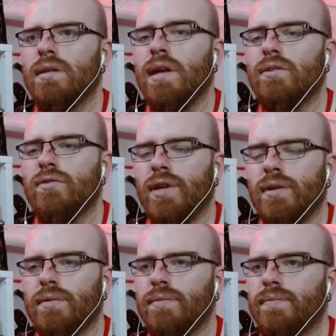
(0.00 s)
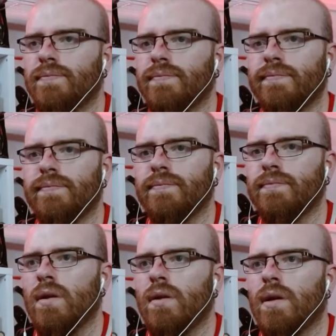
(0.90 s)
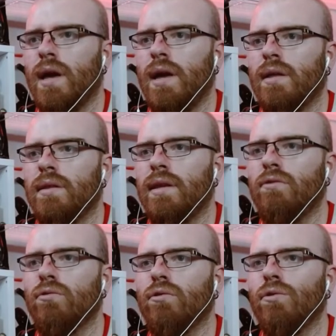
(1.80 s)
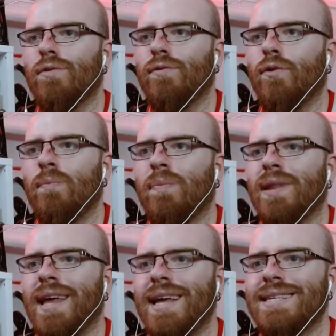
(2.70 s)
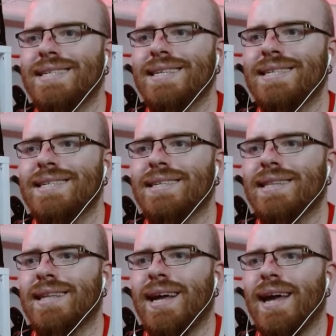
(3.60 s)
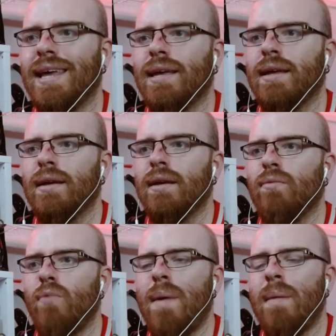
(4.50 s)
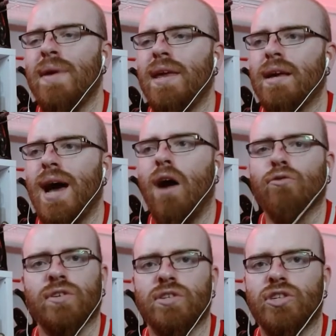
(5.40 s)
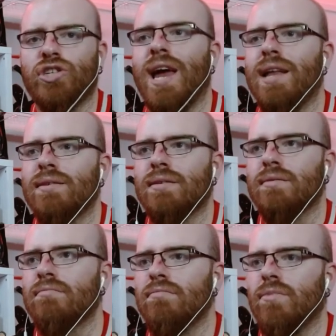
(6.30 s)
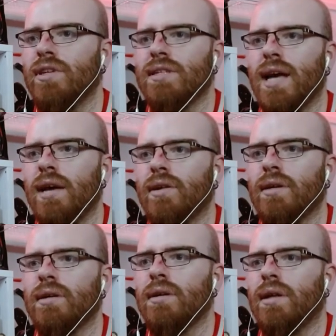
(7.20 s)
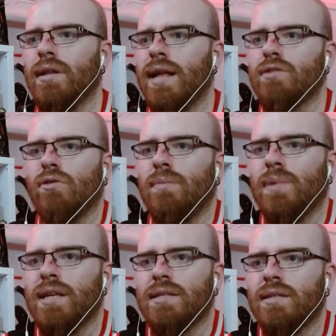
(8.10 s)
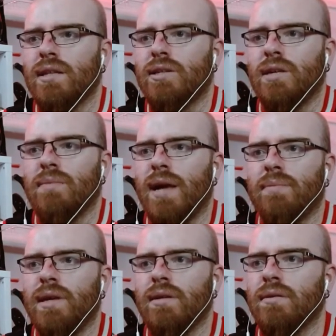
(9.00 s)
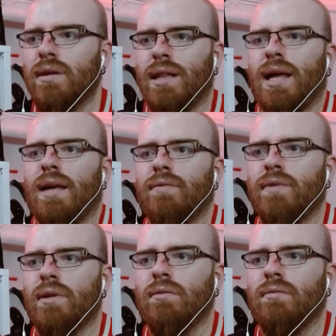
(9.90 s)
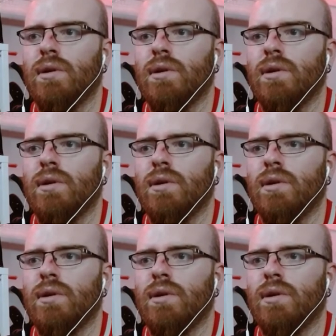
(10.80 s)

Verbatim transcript: Day 3. Okay, they need to look for places, like, where might be houses, sheds on this area. That's the only place that she might be alive, you know?